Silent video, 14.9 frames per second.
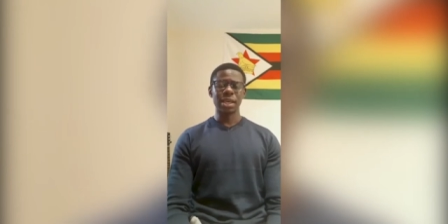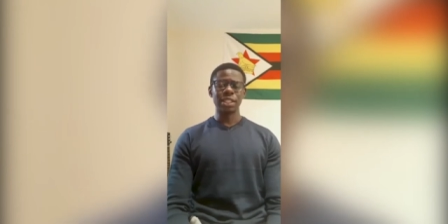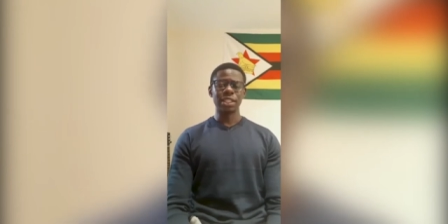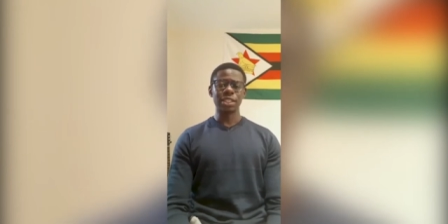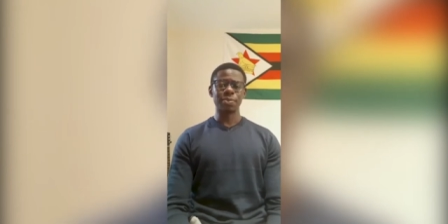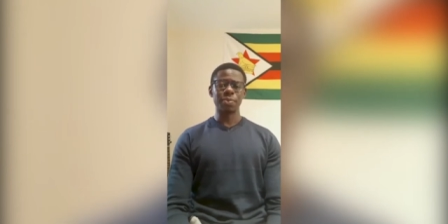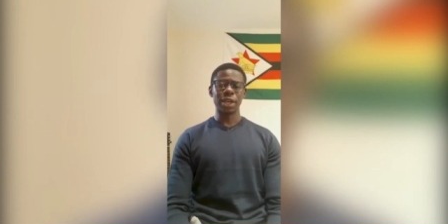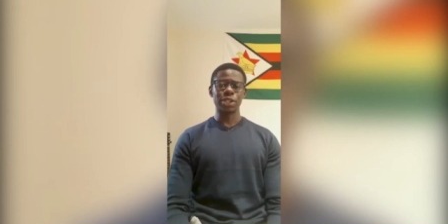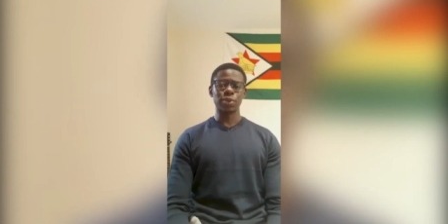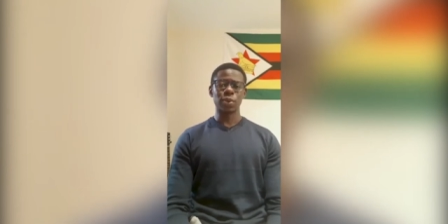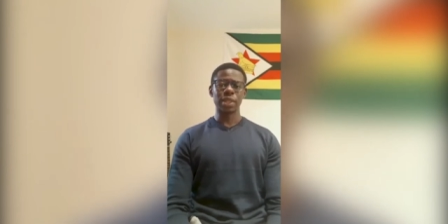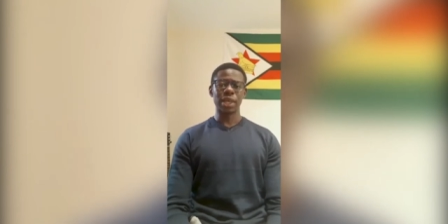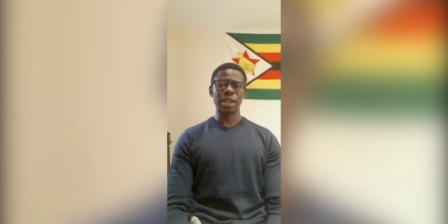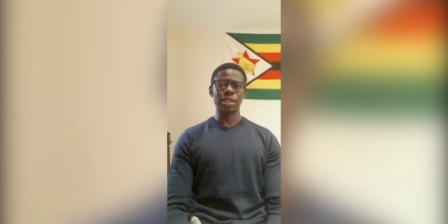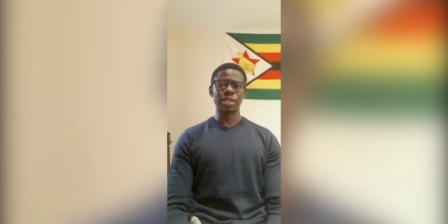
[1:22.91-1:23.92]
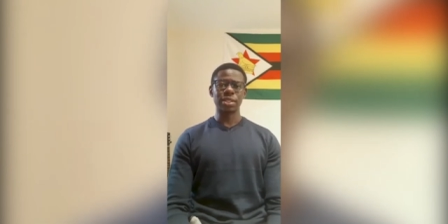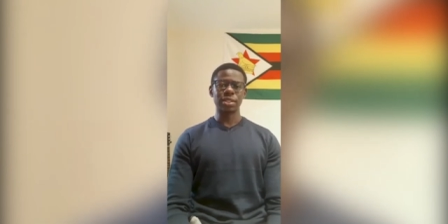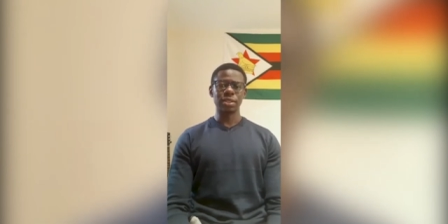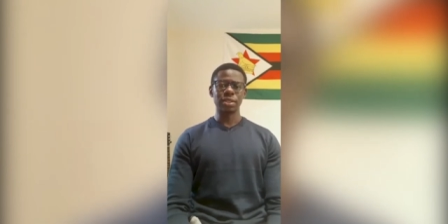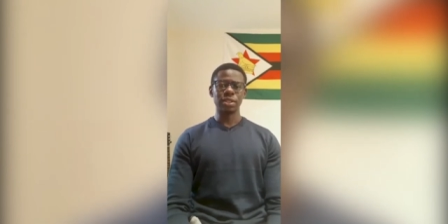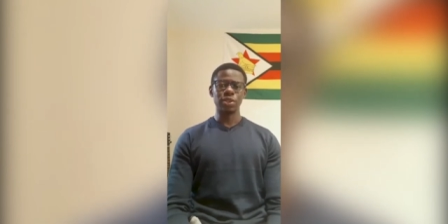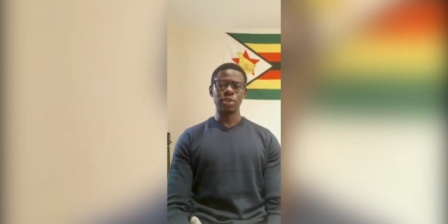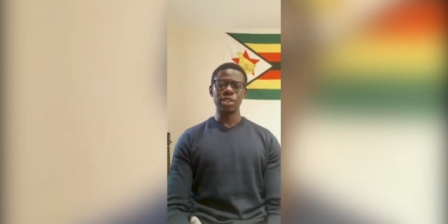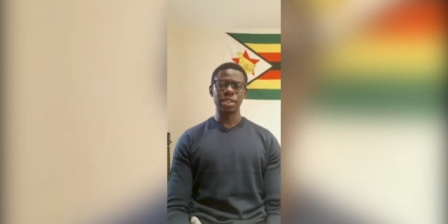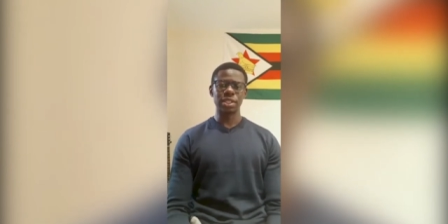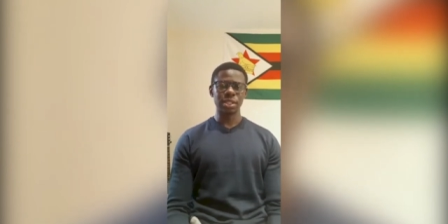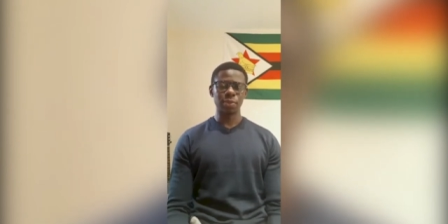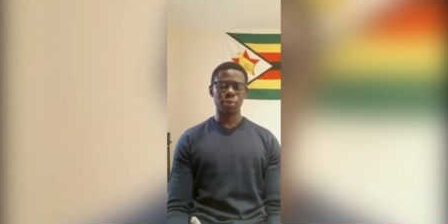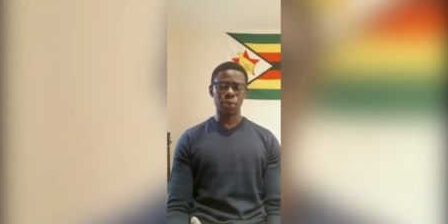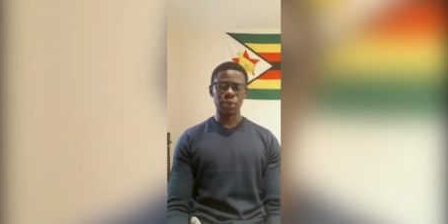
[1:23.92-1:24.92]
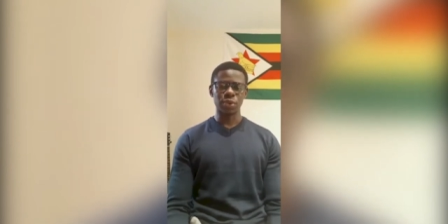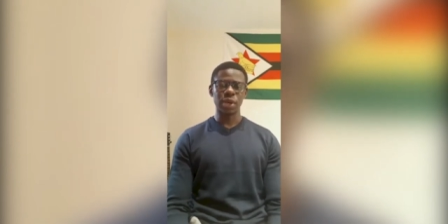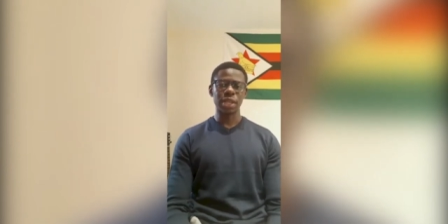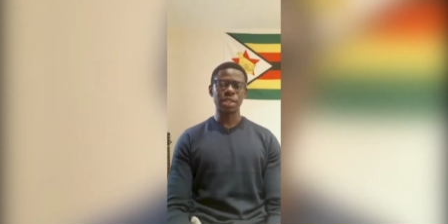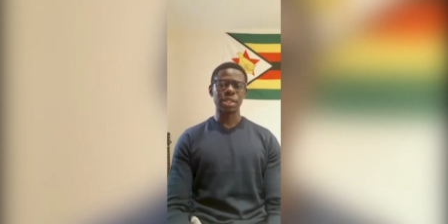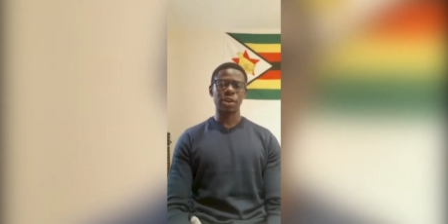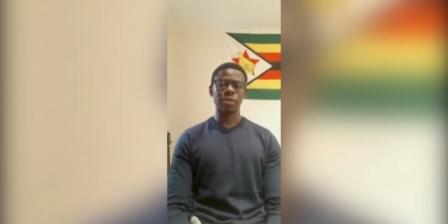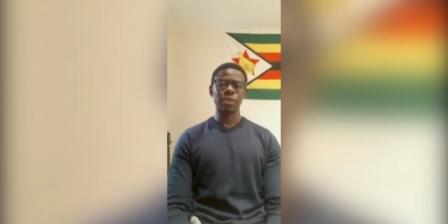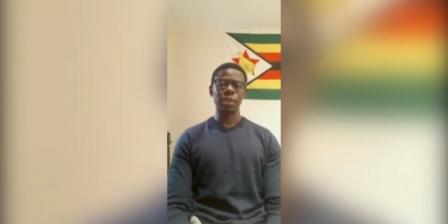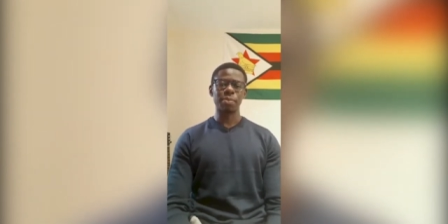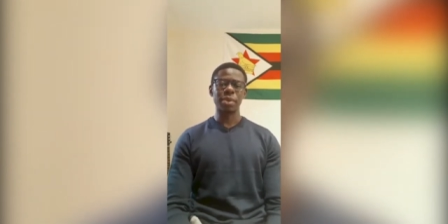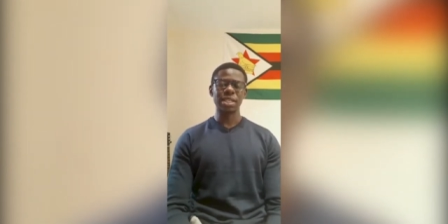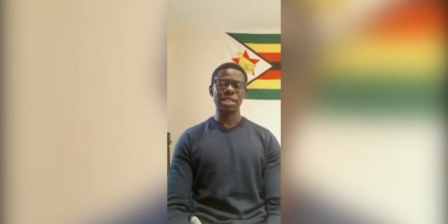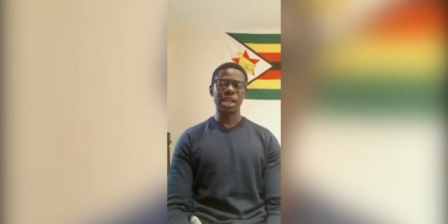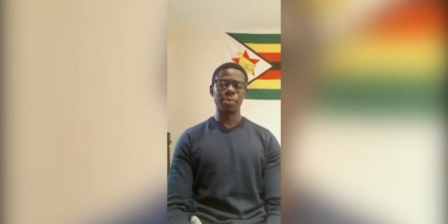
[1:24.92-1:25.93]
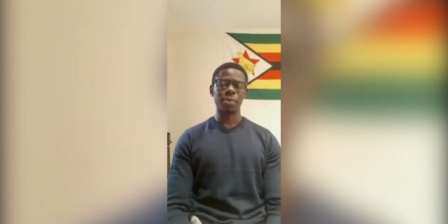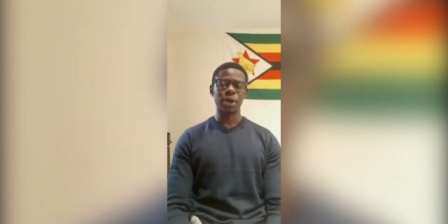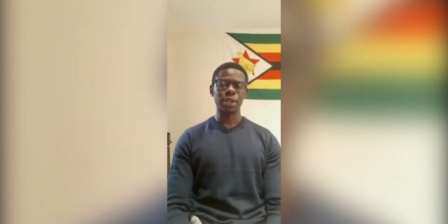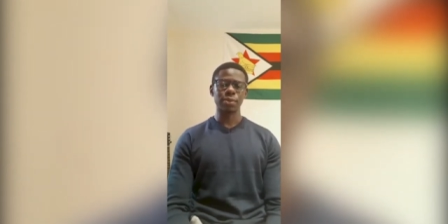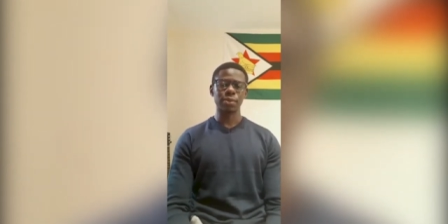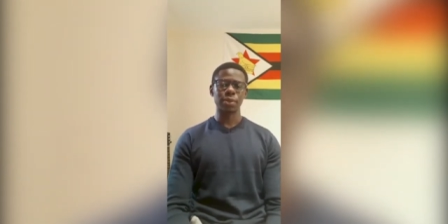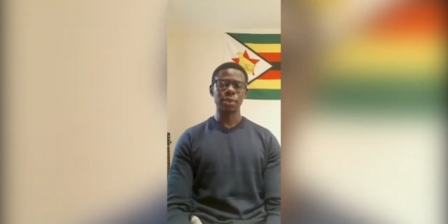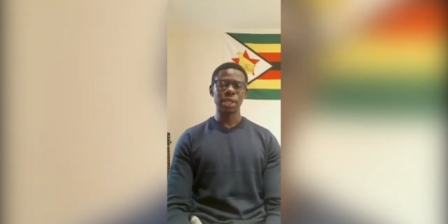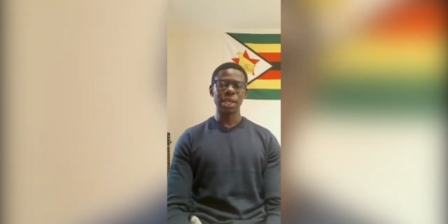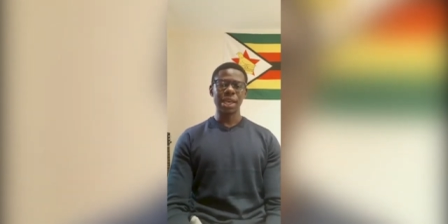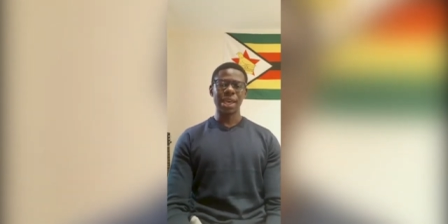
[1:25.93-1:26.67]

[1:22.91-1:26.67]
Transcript: just make sure that you just portray yourself in the best light possible